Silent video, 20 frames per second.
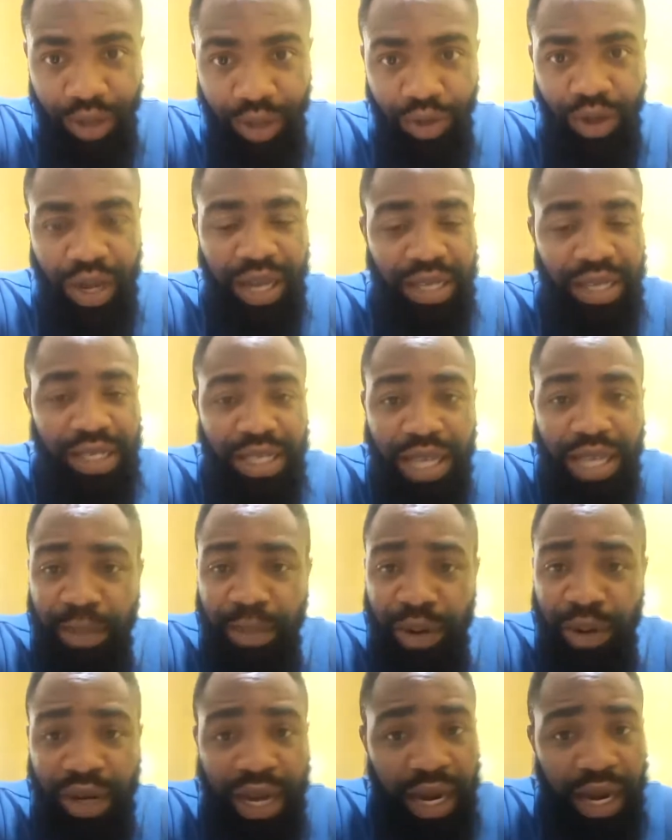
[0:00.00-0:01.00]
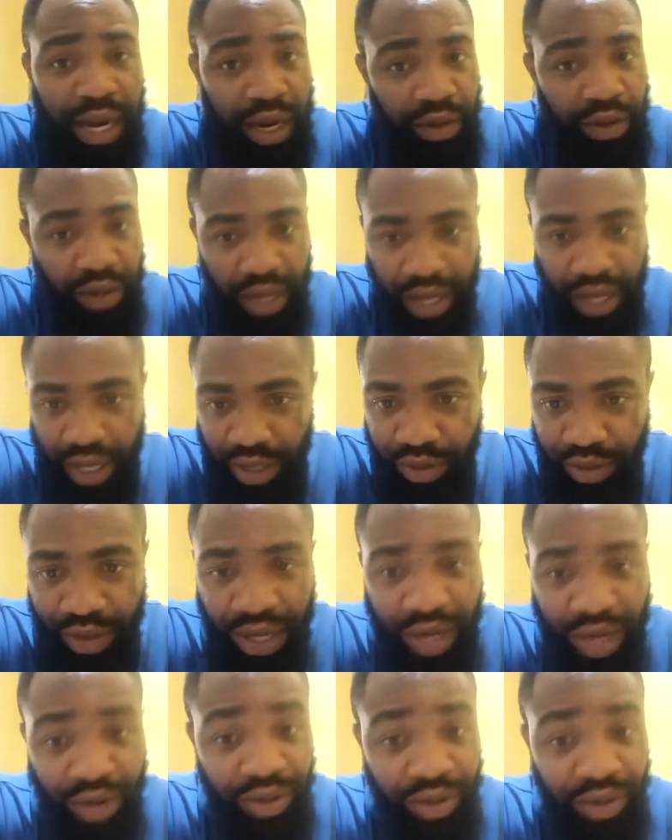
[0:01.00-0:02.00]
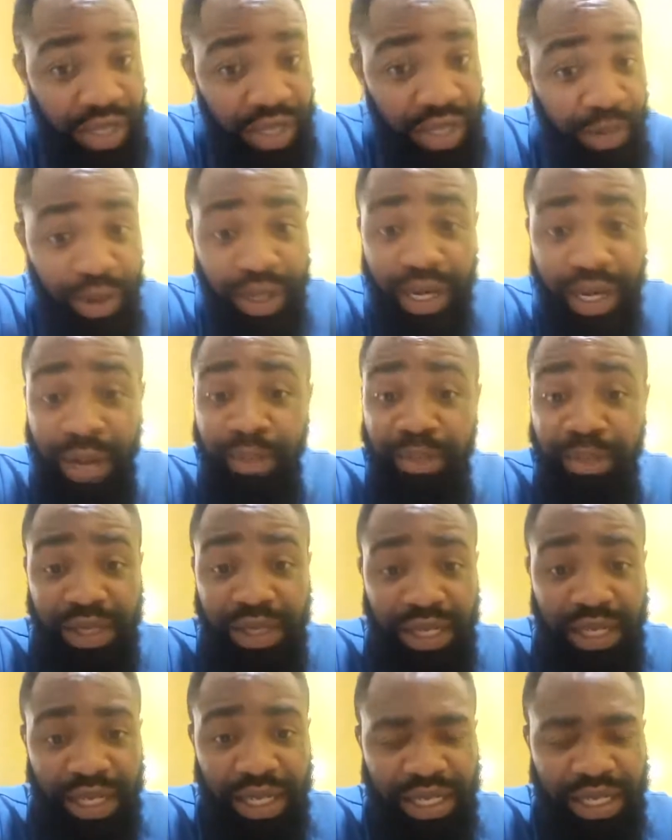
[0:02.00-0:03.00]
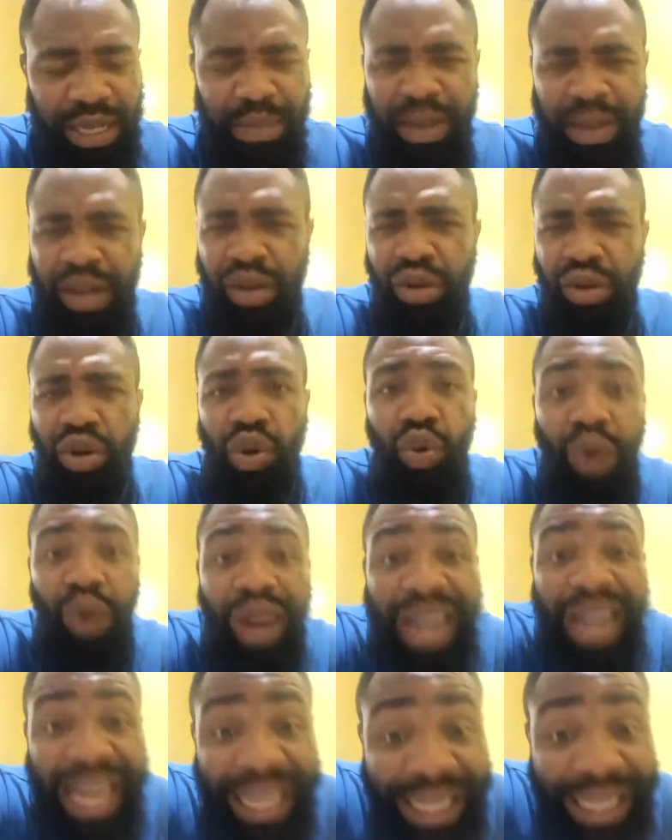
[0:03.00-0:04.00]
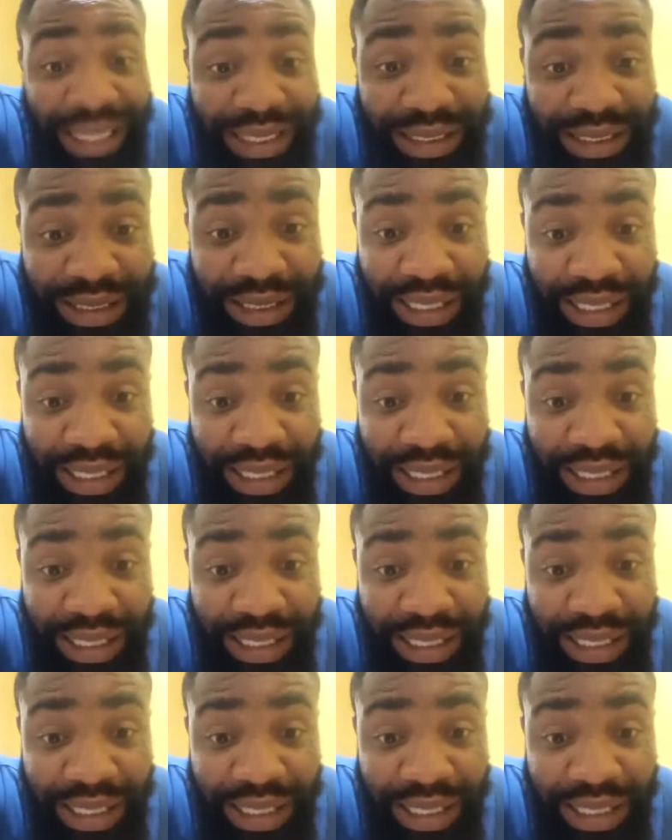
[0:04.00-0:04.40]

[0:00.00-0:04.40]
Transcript: You can't sleep on that career. You cannot sleep on that business. It might not look like it.